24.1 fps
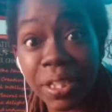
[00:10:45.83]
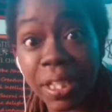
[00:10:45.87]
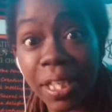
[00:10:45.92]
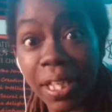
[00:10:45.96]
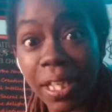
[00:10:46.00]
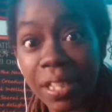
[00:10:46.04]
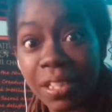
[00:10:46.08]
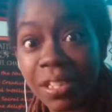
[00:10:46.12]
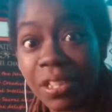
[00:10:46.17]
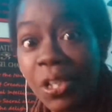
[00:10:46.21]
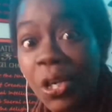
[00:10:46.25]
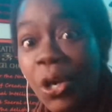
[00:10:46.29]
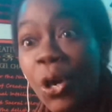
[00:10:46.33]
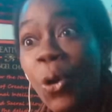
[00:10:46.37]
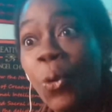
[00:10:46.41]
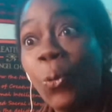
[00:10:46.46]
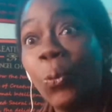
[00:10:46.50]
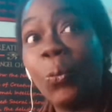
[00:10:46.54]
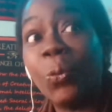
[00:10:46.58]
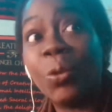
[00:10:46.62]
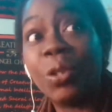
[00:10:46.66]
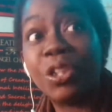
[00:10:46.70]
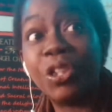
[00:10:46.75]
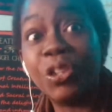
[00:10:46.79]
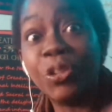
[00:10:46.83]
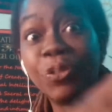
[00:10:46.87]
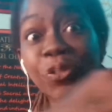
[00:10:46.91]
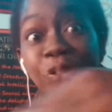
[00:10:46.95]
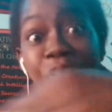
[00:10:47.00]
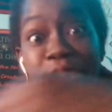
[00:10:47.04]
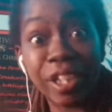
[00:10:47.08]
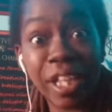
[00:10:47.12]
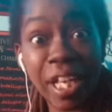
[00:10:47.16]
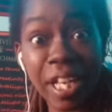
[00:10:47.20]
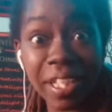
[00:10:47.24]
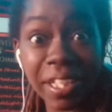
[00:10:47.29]
next, what to
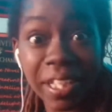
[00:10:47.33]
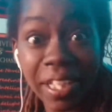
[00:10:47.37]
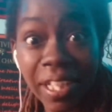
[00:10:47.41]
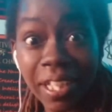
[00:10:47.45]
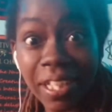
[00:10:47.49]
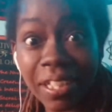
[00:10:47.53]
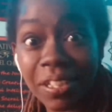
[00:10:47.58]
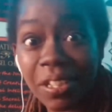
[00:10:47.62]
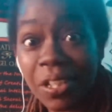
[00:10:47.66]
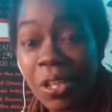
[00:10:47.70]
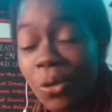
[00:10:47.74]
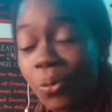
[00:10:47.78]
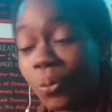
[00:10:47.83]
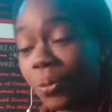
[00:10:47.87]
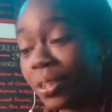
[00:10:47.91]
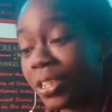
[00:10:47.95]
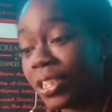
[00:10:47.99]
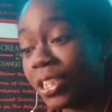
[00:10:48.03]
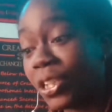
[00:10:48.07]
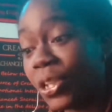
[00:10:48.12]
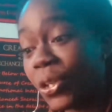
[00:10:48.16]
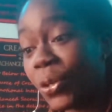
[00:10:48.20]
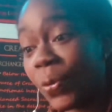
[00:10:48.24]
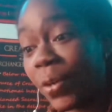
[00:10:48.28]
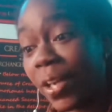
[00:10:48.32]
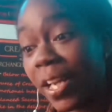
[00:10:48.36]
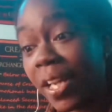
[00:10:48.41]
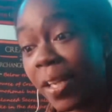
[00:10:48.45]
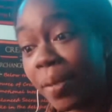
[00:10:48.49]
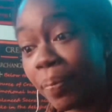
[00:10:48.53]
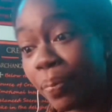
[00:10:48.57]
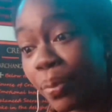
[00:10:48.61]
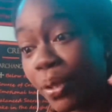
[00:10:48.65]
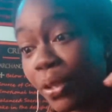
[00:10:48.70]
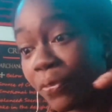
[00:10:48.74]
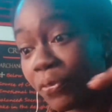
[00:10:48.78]
create next, what to go ahead
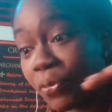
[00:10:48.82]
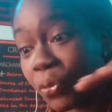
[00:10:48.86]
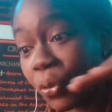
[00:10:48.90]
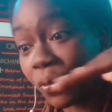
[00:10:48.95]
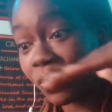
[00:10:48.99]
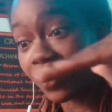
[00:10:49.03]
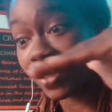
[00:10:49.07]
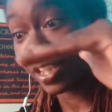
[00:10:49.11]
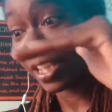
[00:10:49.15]
and put forth